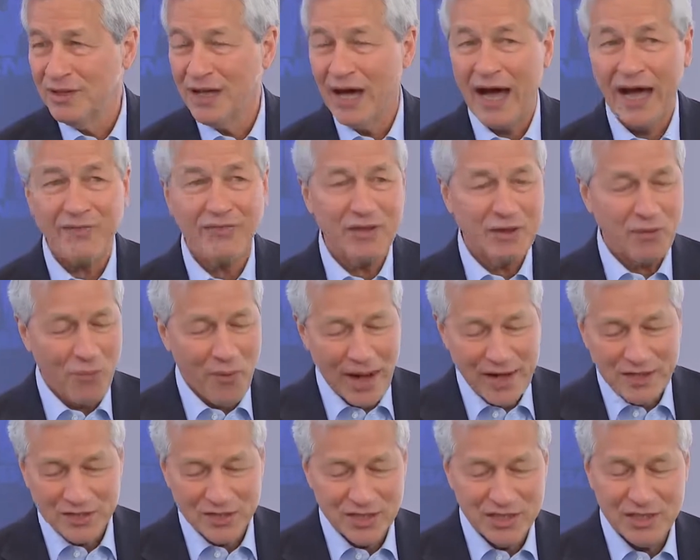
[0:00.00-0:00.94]
I think
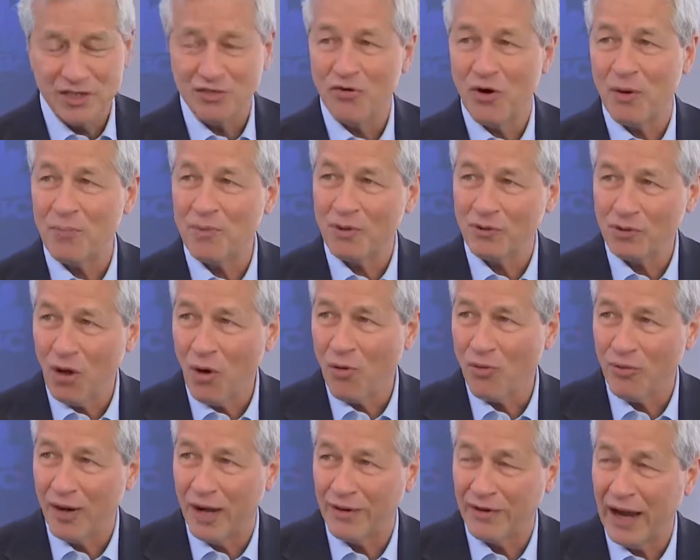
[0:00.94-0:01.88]
wages need to go up to the
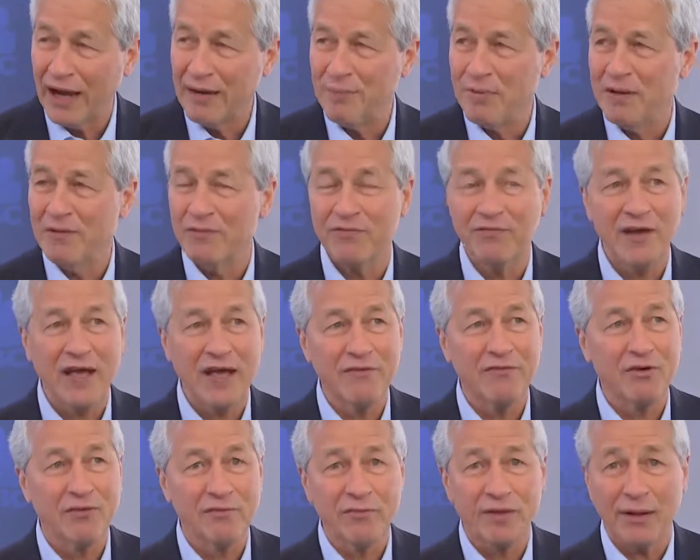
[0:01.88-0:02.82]
lower end. I'd be in
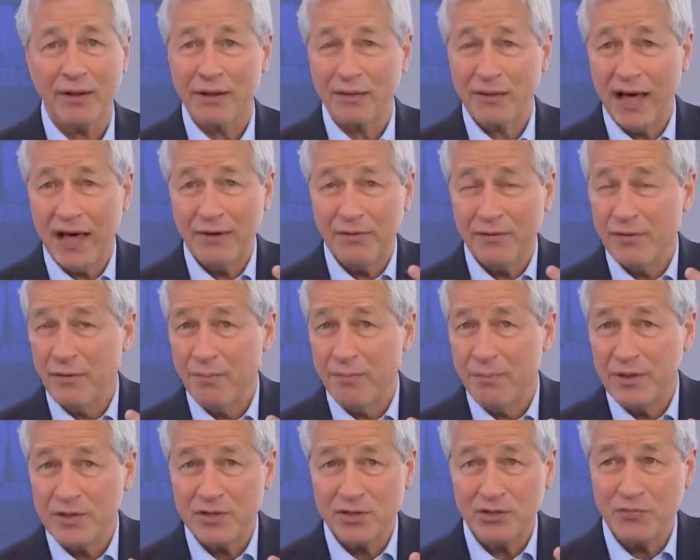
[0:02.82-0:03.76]
favor of a lot of the
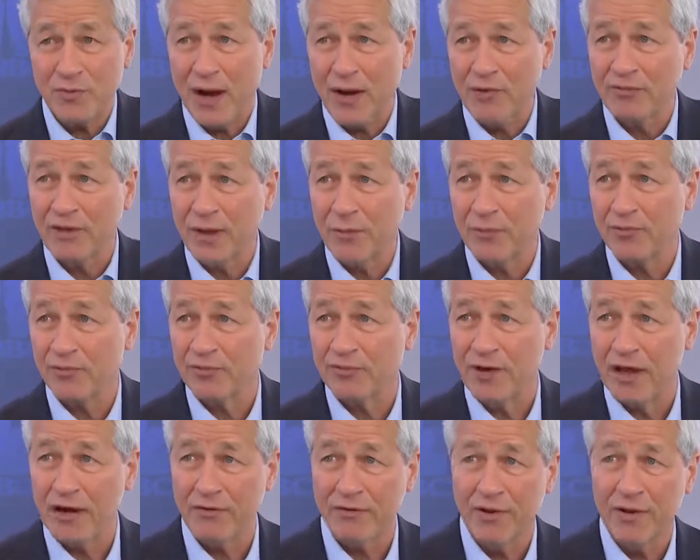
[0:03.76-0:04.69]
business roundtables in
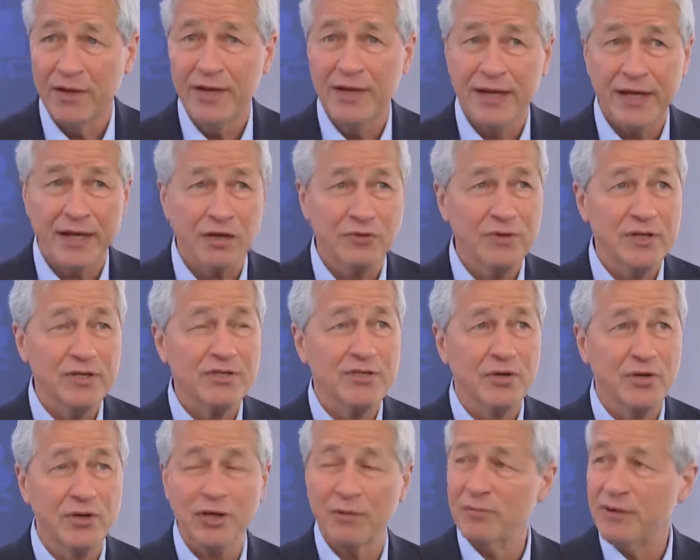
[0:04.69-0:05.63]
favor of increasing
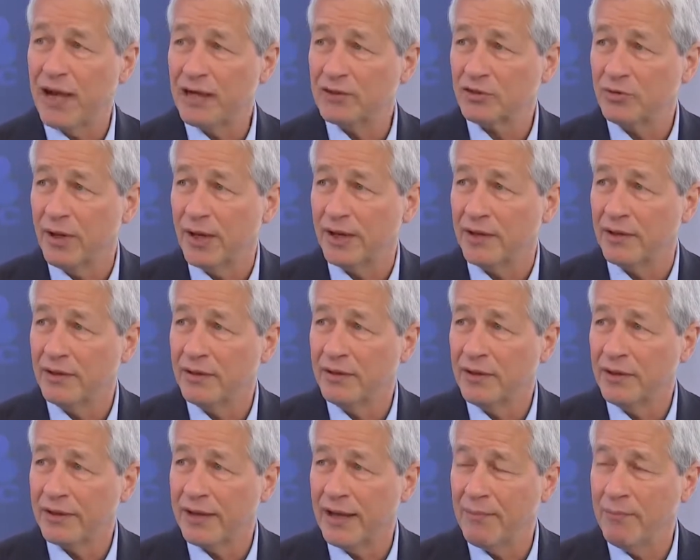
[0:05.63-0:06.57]
their income tax credit,
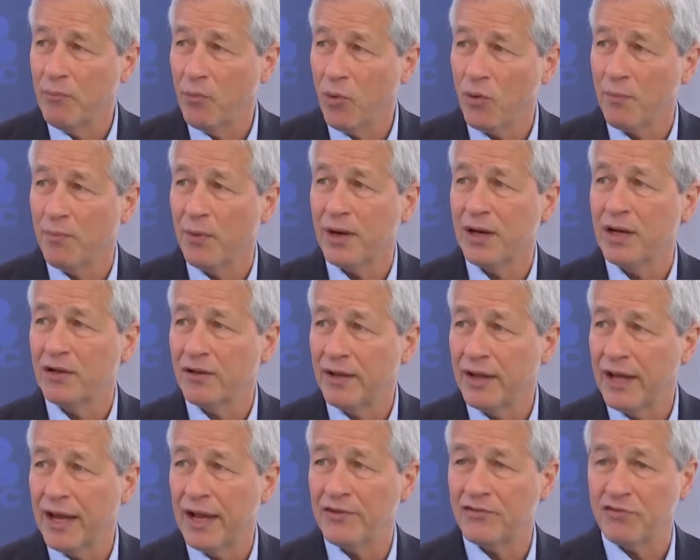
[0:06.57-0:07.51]
get more money into
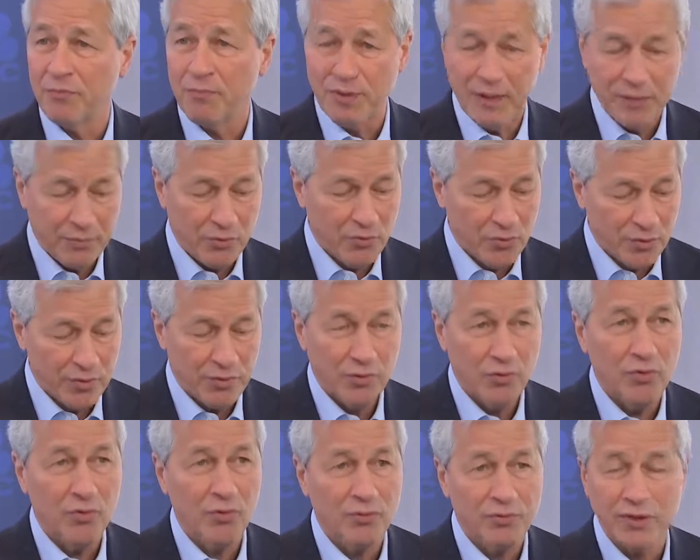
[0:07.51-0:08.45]
the hands of people
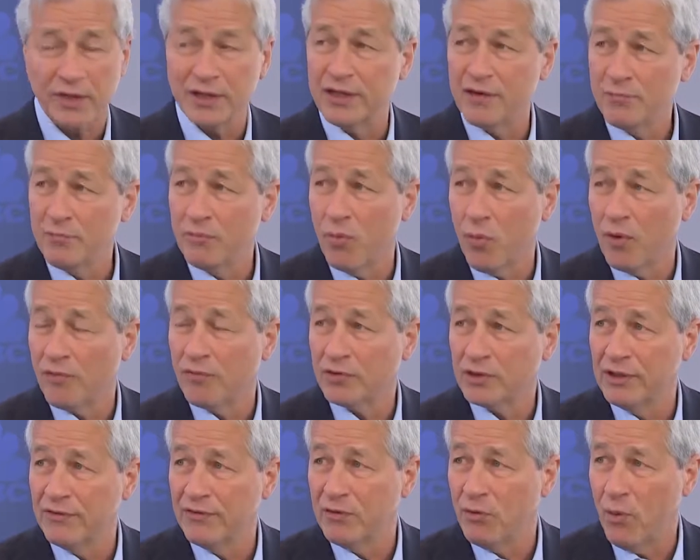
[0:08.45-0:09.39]
who to give them more of a
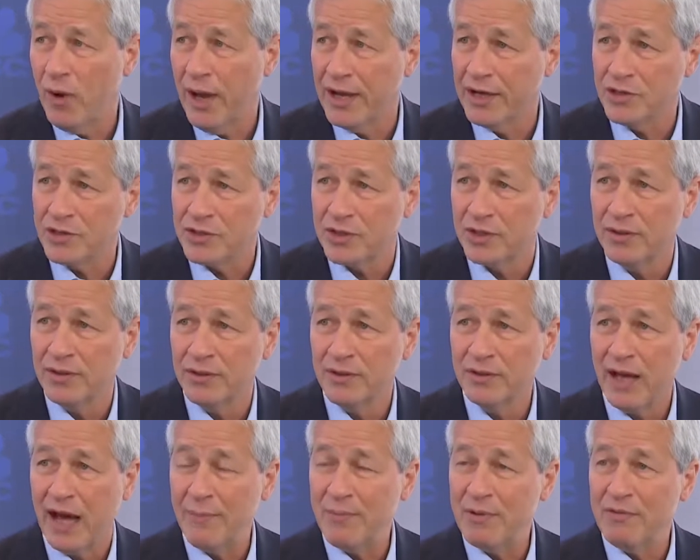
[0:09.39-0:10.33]
living wage.
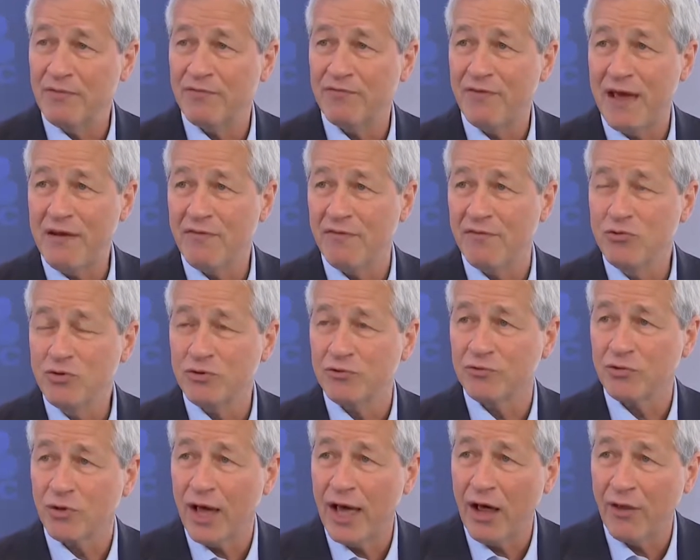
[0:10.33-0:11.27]
I'd be in favor of
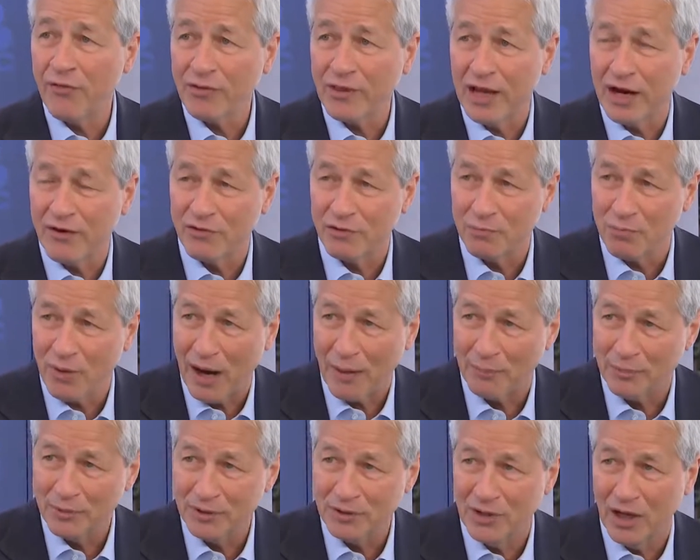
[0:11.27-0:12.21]
universal health care if it's
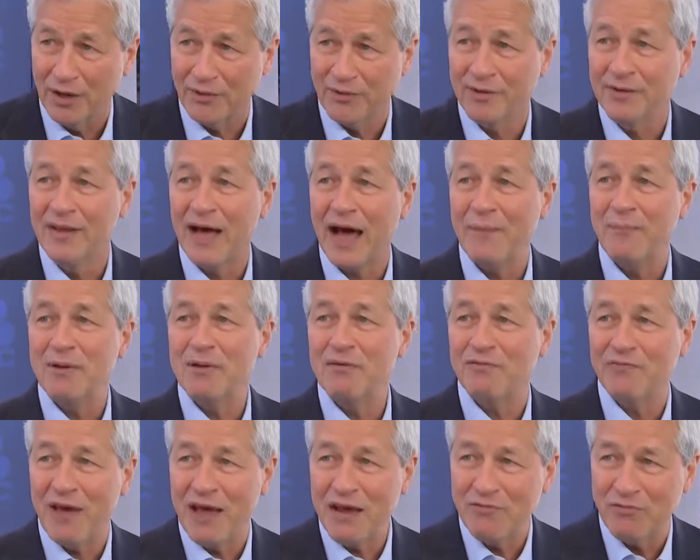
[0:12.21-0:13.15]
properly done. I'd be in
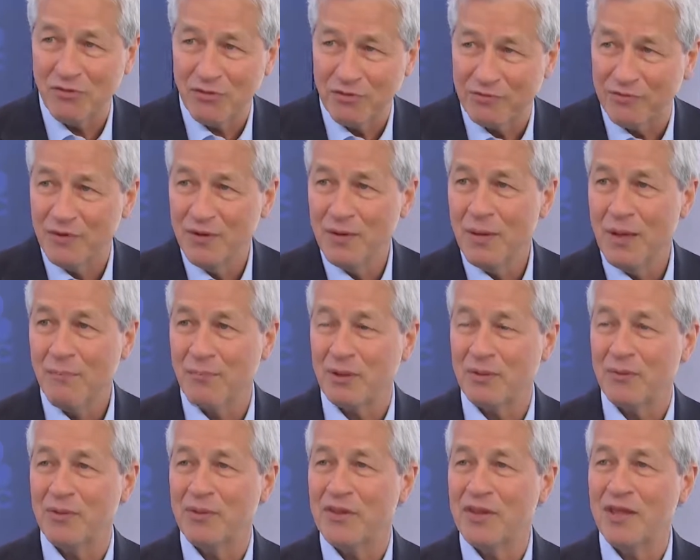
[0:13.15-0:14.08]
favor of,
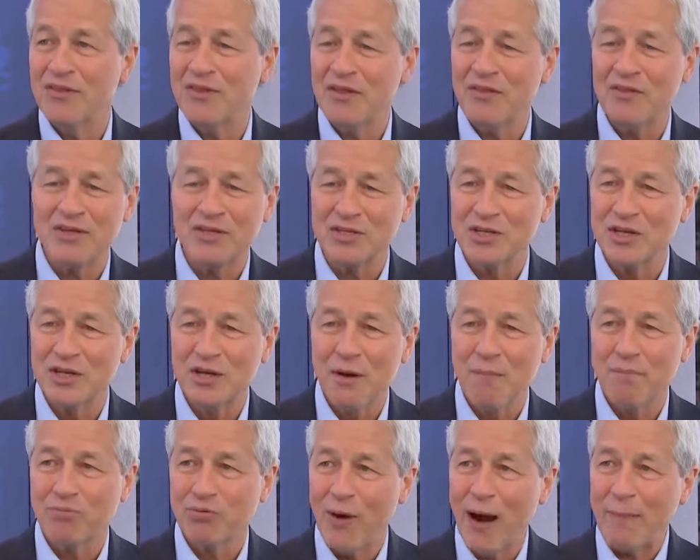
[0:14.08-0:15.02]
but the other thing is
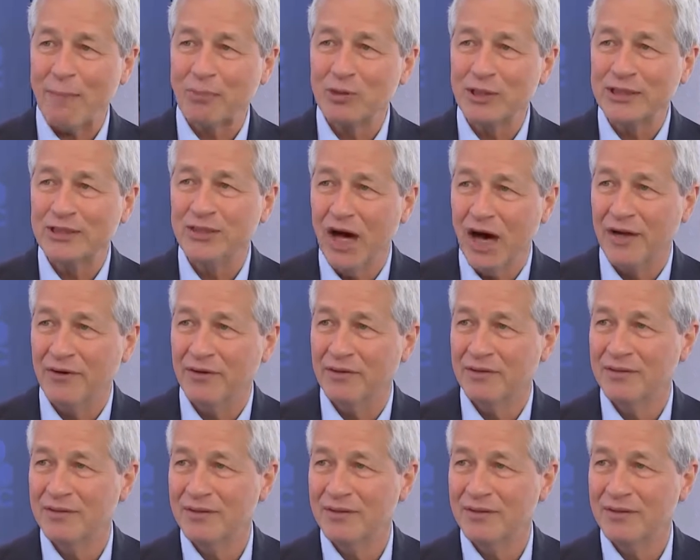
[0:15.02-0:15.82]
properly done.